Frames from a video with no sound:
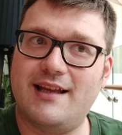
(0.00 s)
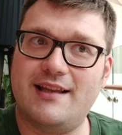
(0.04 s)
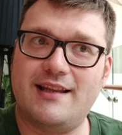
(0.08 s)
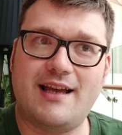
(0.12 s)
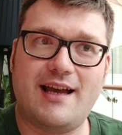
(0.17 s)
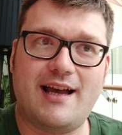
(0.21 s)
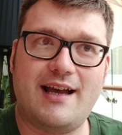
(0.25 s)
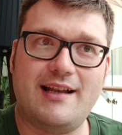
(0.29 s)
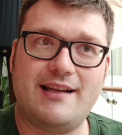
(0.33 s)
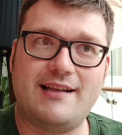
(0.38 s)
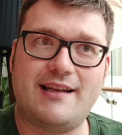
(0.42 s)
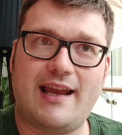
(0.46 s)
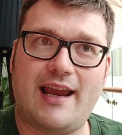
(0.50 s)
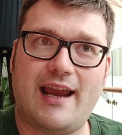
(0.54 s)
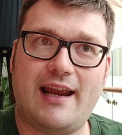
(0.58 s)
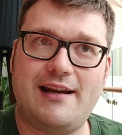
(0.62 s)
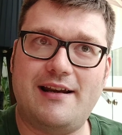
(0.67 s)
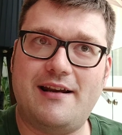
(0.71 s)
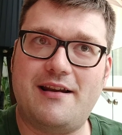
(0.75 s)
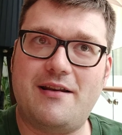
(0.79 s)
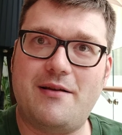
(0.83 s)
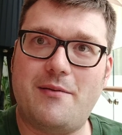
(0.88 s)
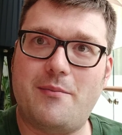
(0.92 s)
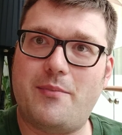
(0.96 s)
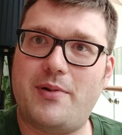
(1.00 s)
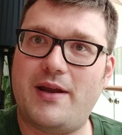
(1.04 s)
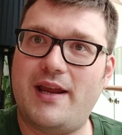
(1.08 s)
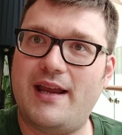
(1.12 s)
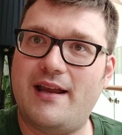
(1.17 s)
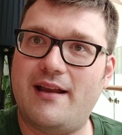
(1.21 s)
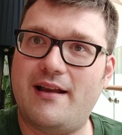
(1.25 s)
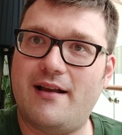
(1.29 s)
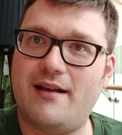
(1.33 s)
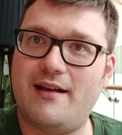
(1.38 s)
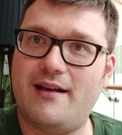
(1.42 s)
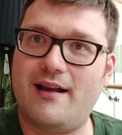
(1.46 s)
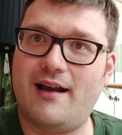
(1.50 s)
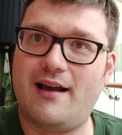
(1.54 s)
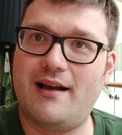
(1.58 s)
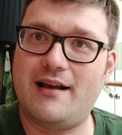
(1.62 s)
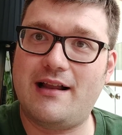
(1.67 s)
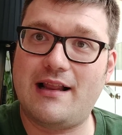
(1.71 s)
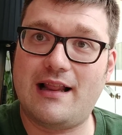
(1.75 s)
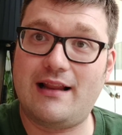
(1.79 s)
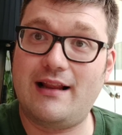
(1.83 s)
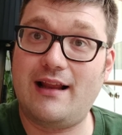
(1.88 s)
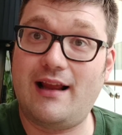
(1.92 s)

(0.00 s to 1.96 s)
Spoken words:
that ended up being a